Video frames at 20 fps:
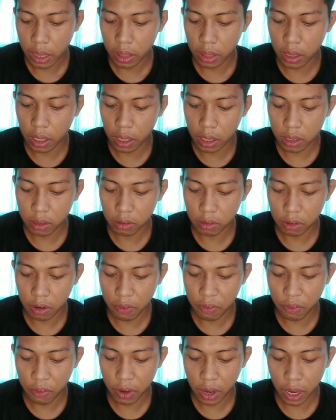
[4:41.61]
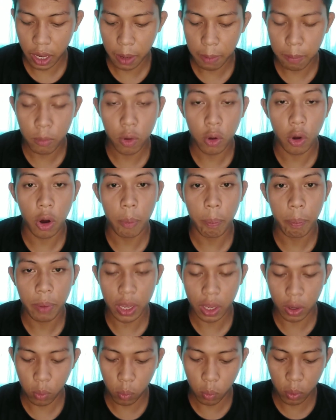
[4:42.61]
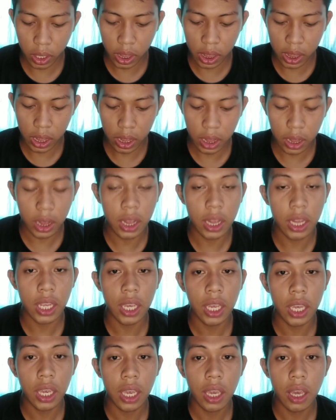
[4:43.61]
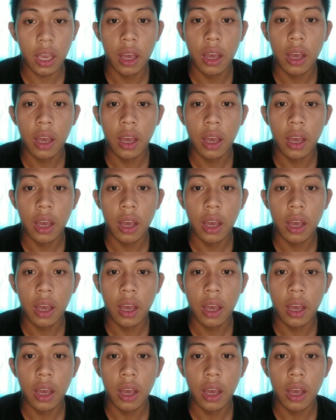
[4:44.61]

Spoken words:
The lesson 5, coping with the